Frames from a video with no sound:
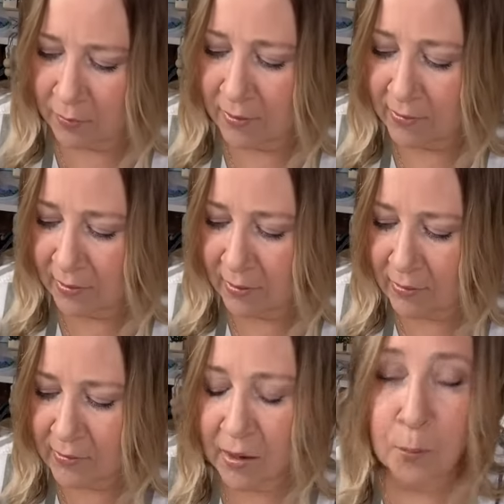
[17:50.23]
This
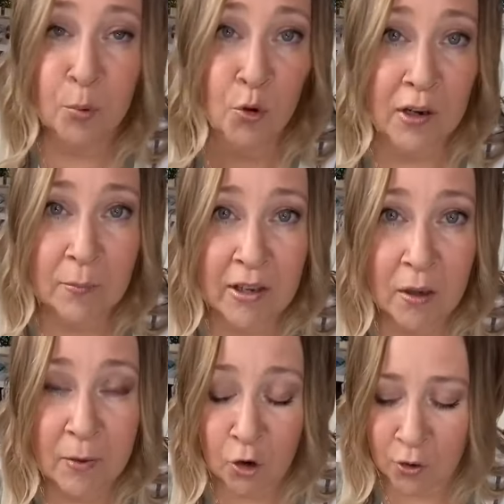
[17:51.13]
is a
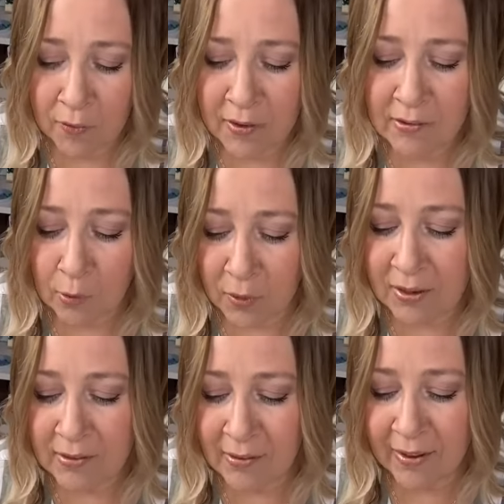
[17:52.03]
premium acrylic, so it
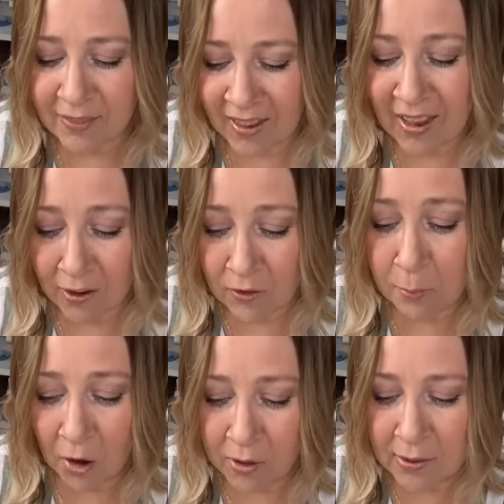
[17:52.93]
is like the
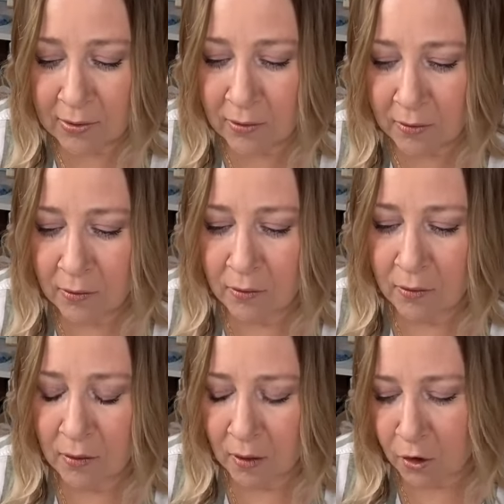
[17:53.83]
heavy-bodied
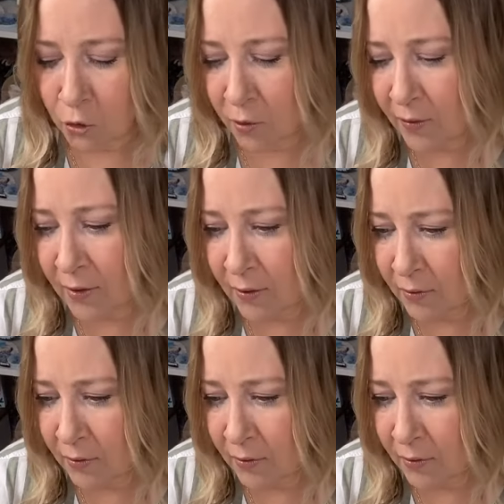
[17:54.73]
acrylic.